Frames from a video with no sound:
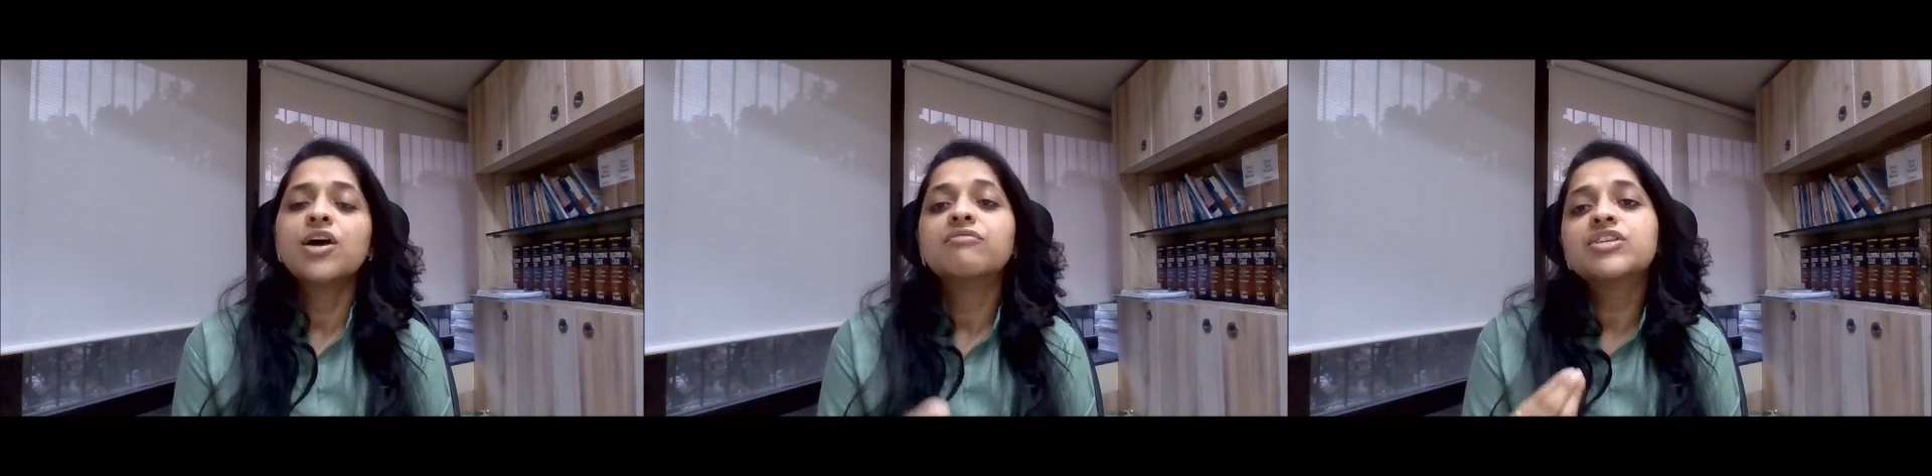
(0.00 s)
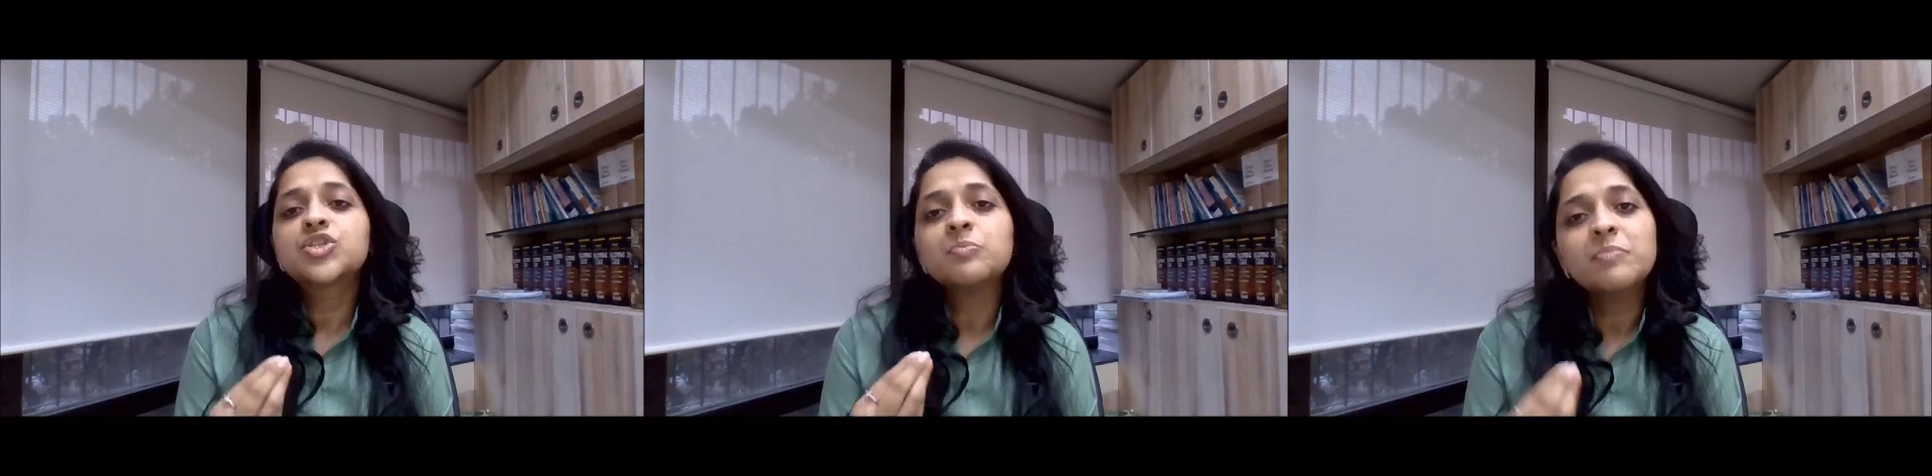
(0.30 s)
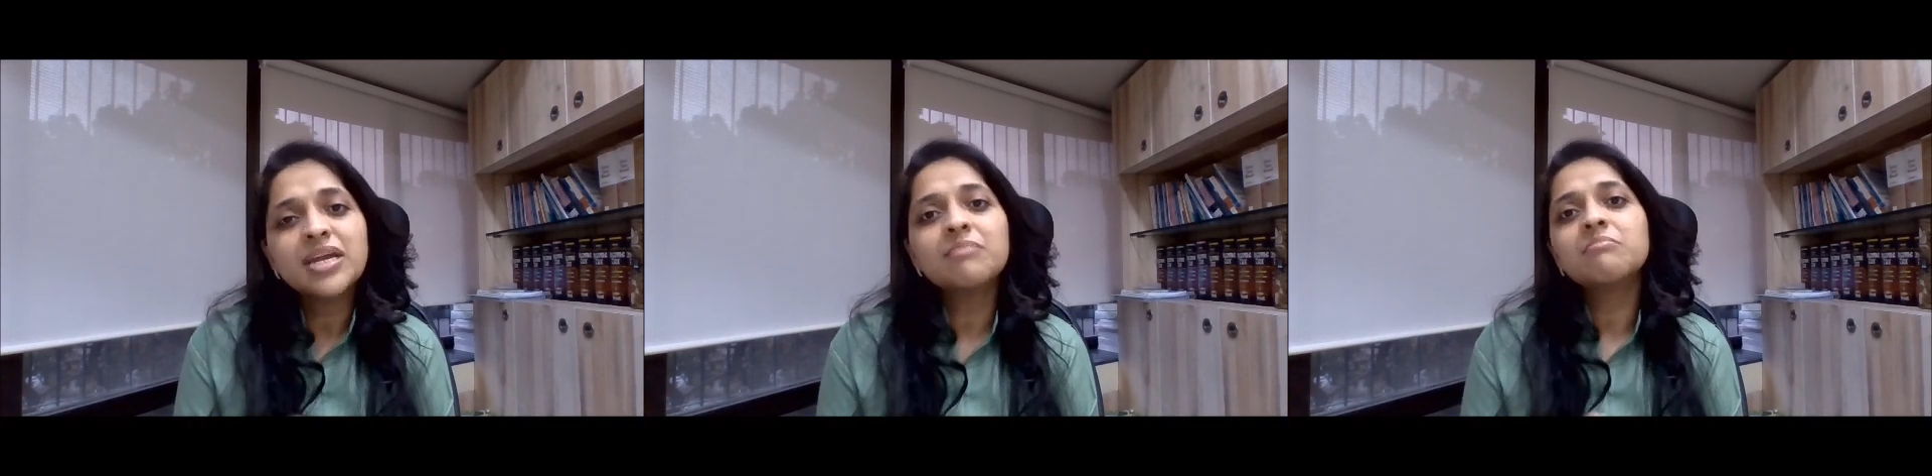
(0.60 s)
which
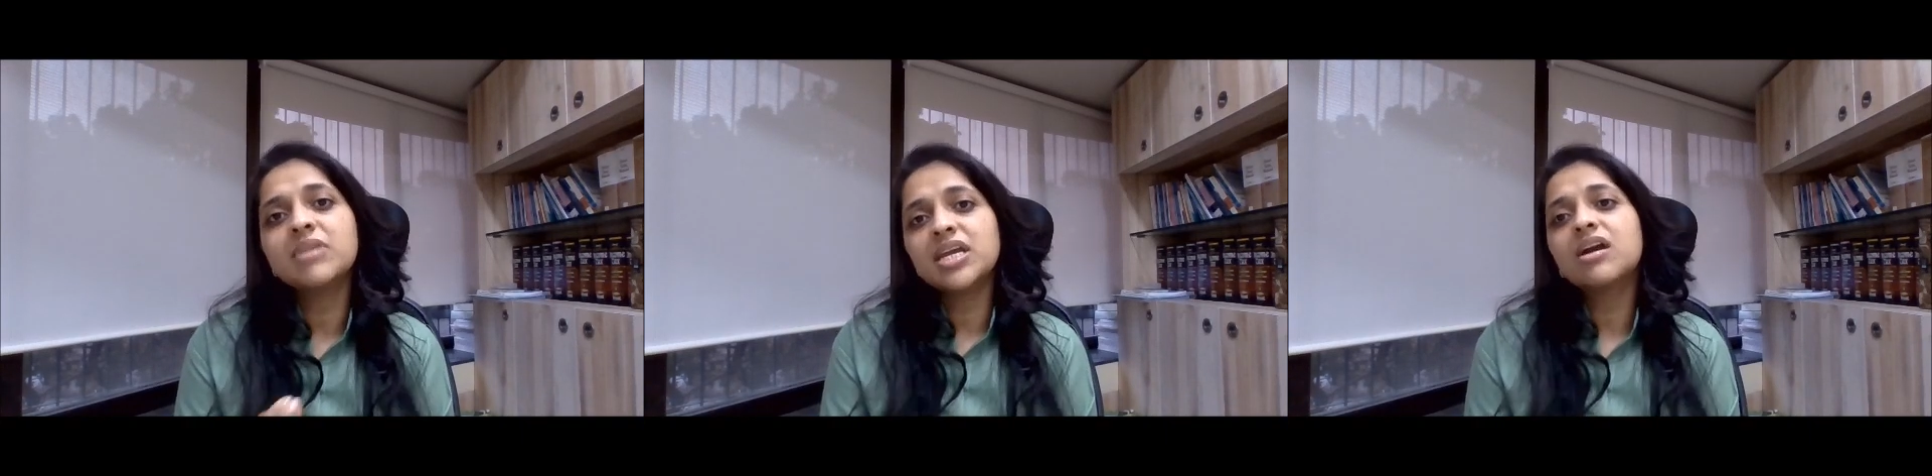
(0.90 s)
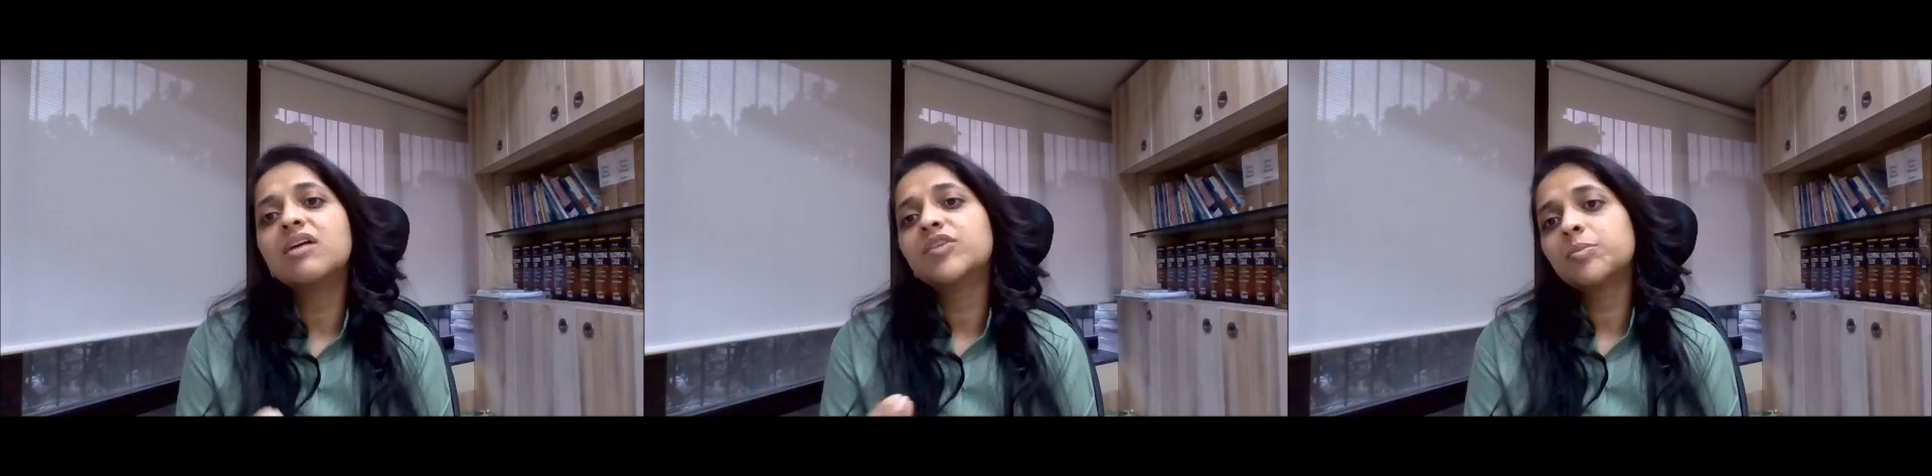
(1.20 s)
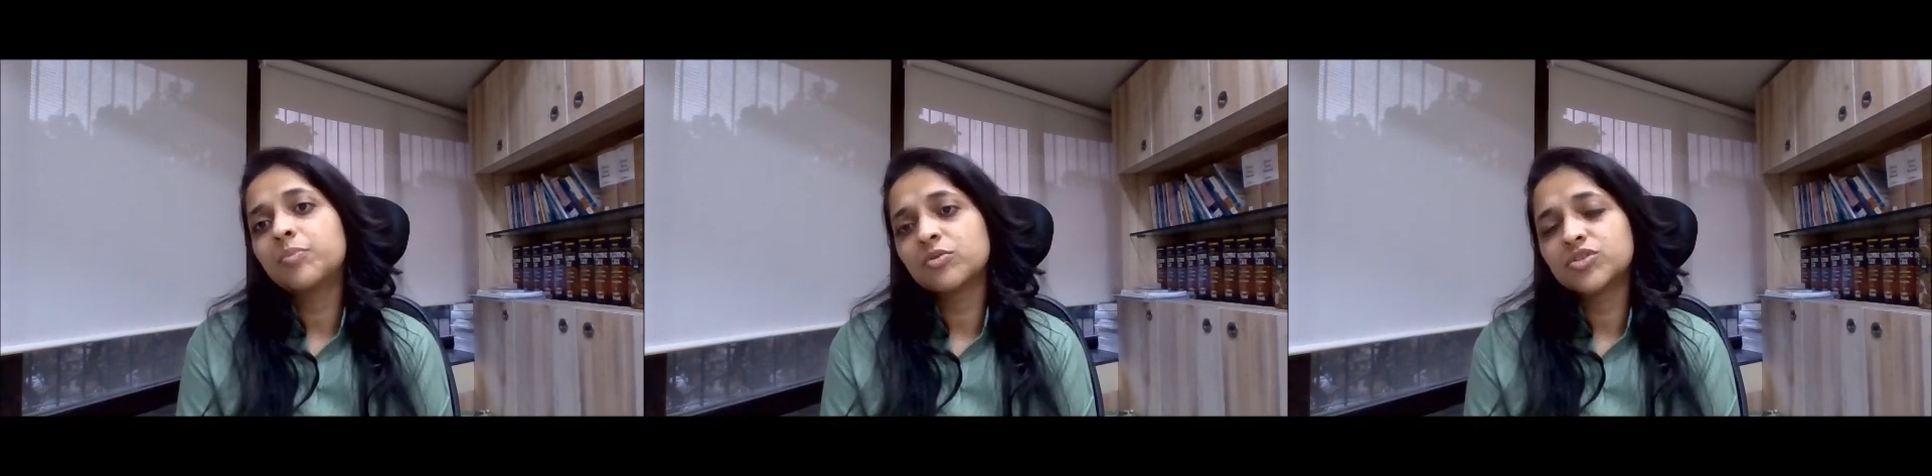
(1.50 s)
may make our
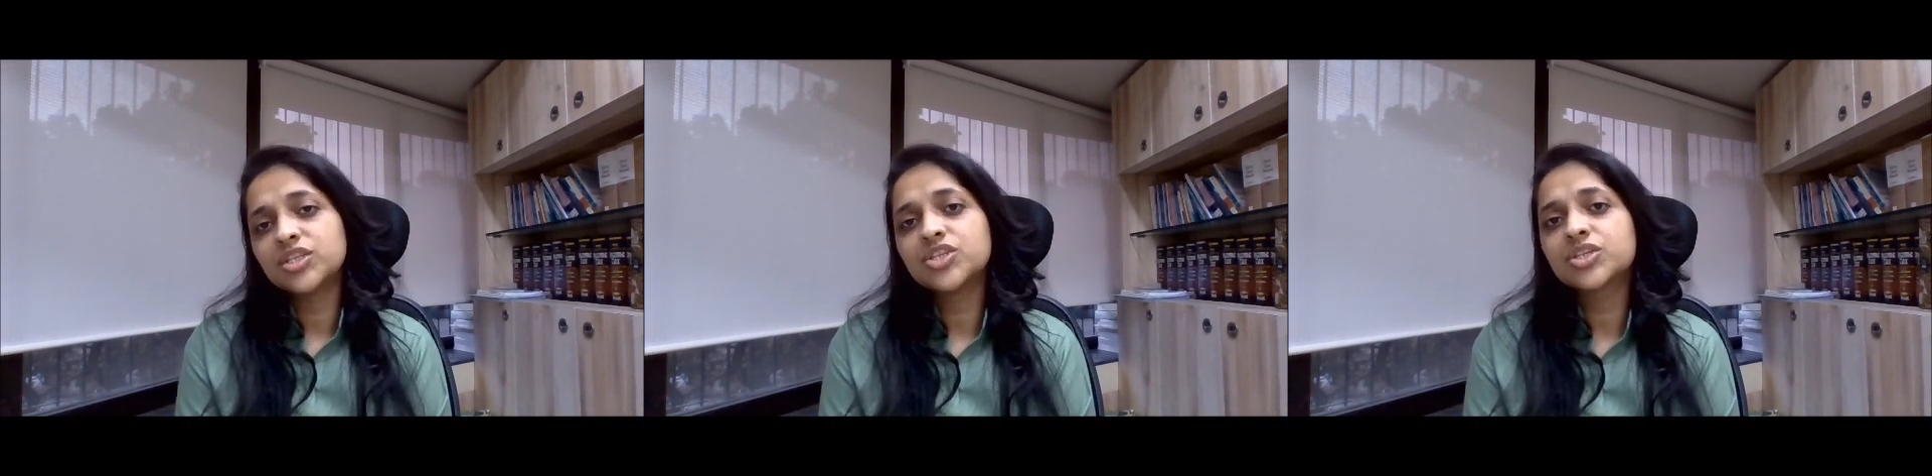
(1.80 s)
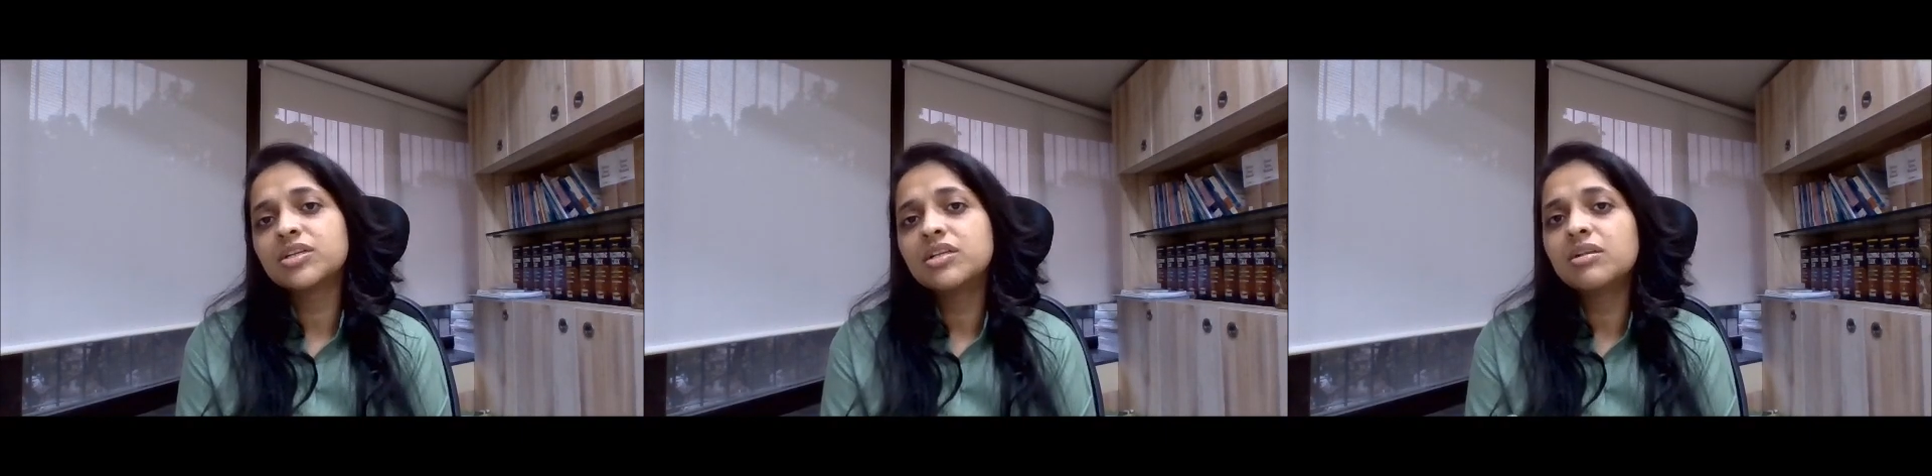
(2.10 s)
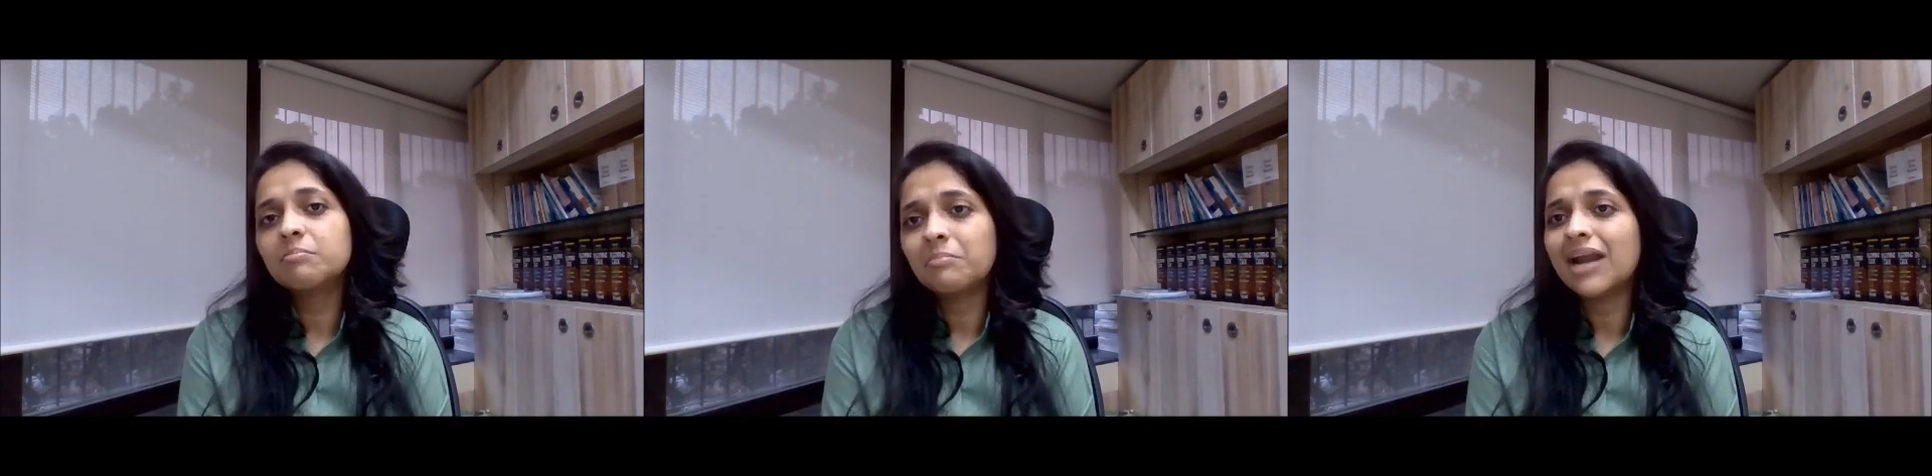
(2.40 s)

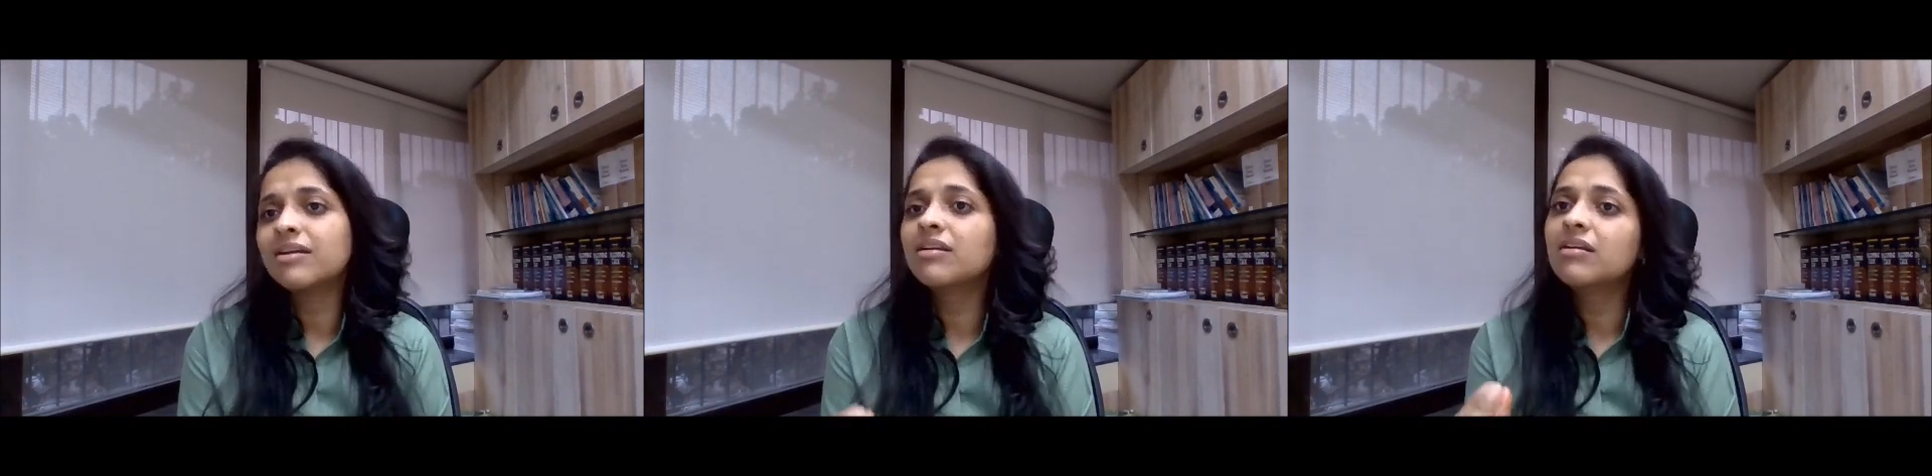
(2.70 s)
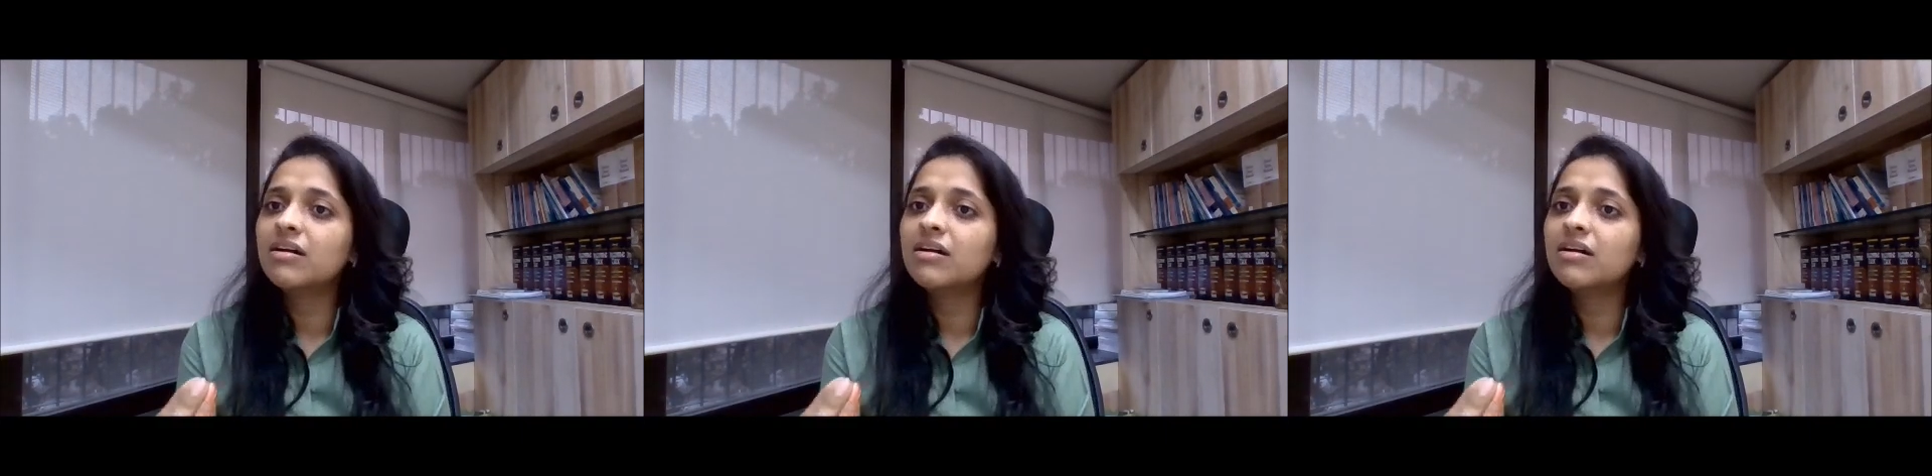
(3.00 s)
procedural battle